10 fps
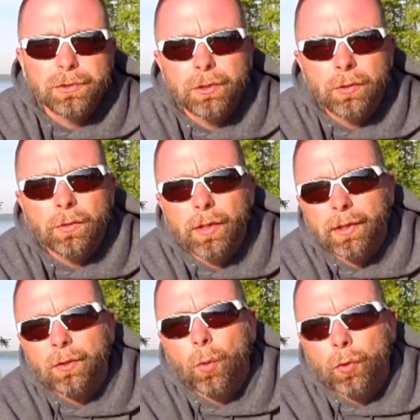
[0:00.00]
Mosquito
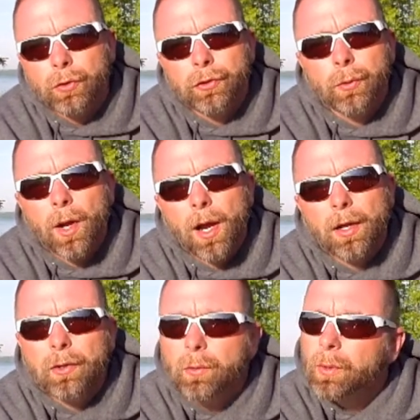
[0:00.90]
Lake, Cortland,
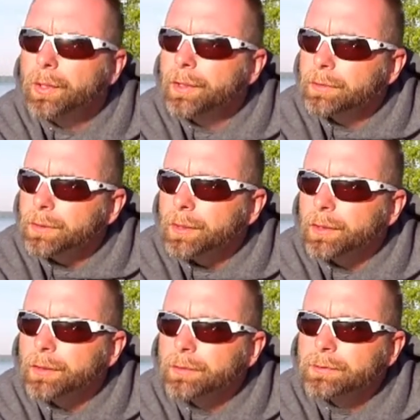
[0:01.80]
Ohio.
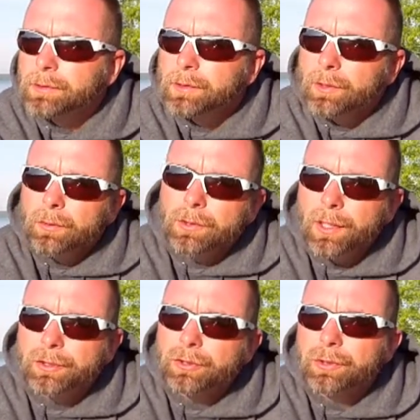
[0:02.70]
We're
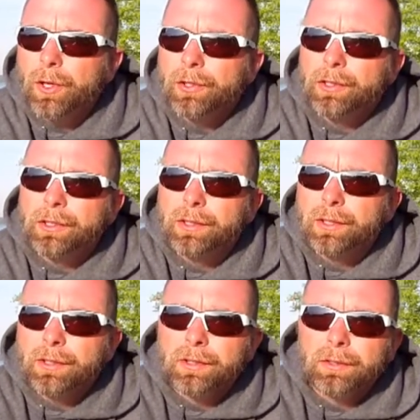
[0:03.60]
actually on the
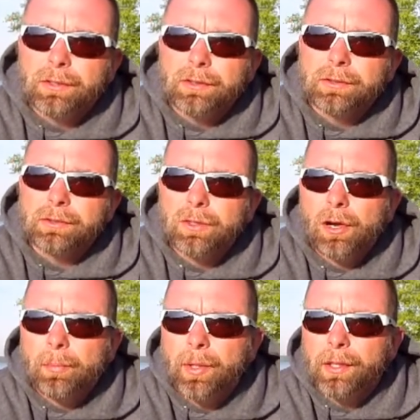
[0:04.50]

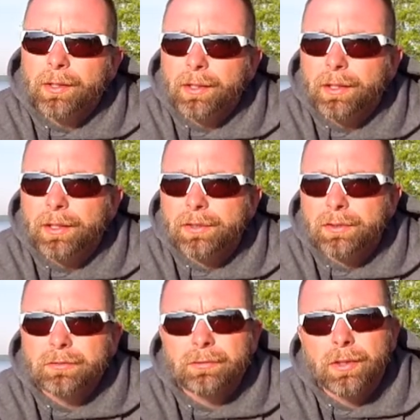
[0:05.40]
top end, I guess,
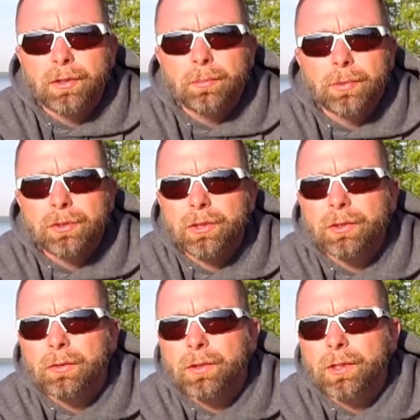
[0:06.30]
of
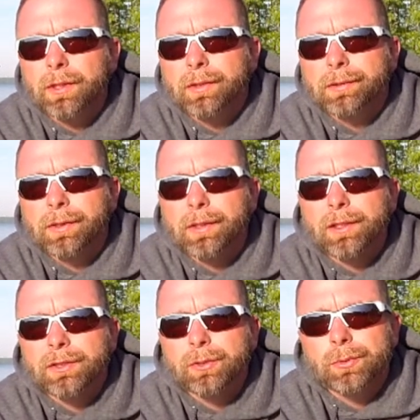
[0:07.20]
Mosquito Lake, I
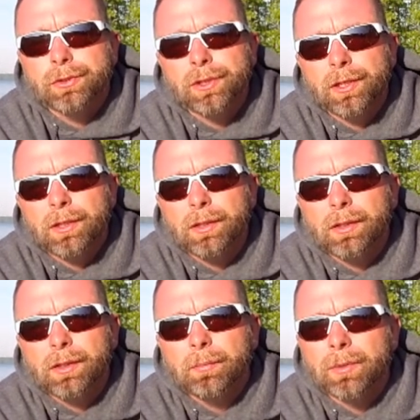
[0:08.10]
guess you would say.
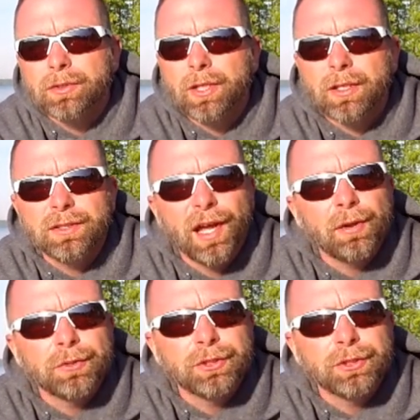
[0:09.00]
Here's the